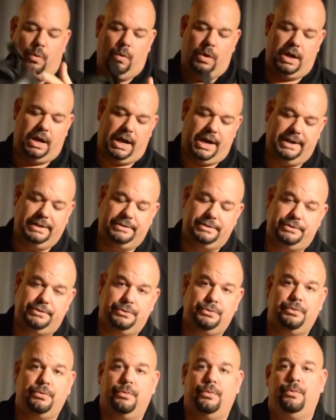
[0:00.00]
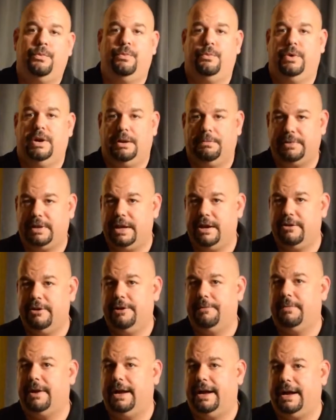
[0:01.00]
What I do when I'm
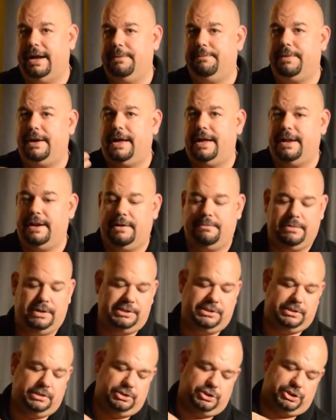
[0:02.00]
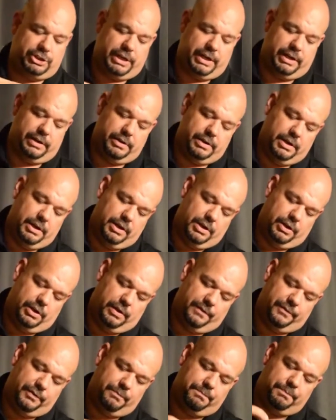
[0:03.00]
carrying my iPad and my sunshade,
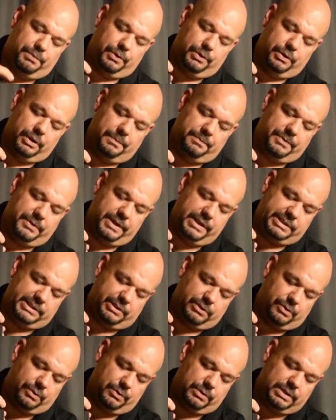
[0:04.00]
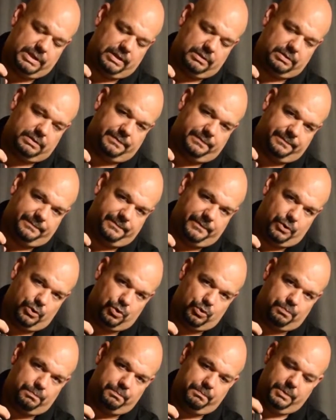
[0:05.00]
if you pull up this and hold down the
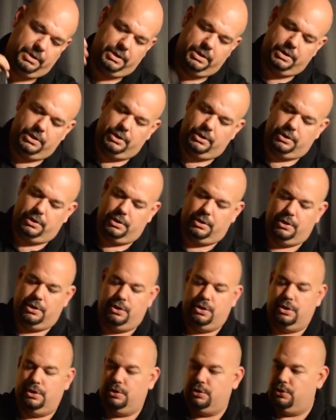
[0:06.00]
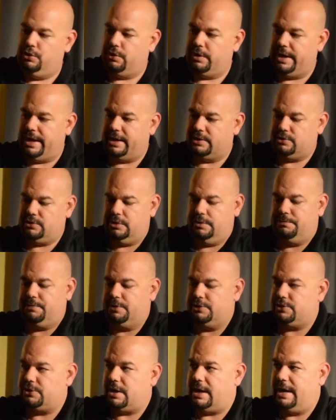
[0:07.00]
foam, you can actually
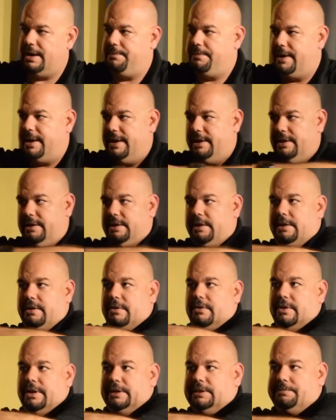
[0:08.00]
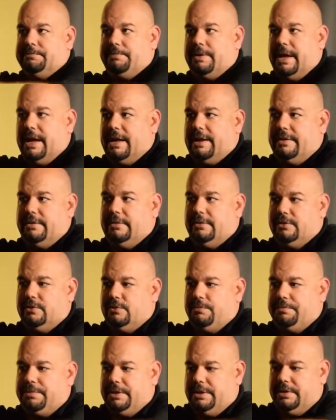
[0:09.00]
put your iPad in here. It's padded a
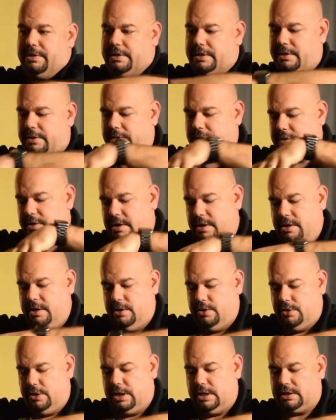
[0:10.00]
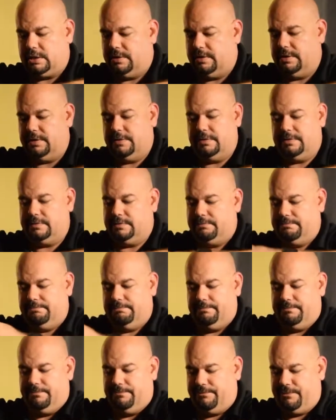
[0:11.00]
little bit in here. You got the
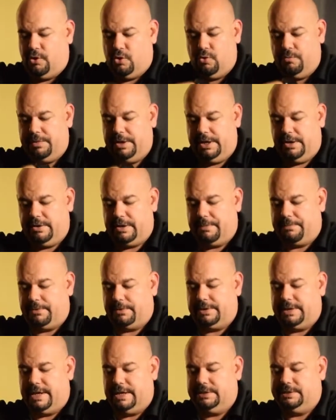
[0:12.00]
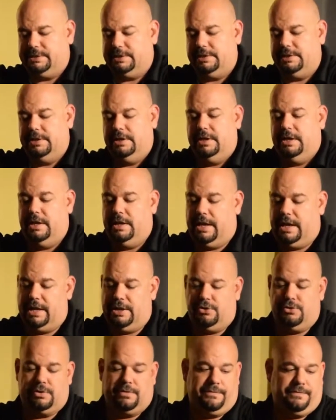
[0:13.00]
foam here that protects it,
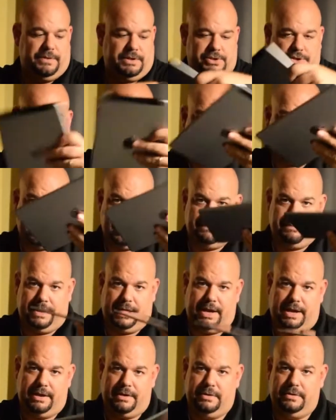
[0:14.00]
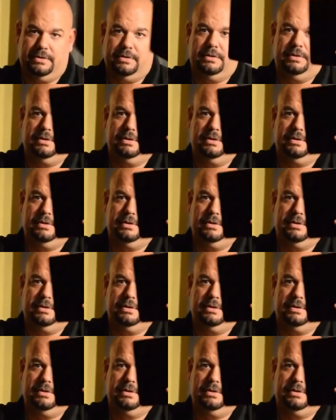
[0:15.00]
and you can fit your iPad,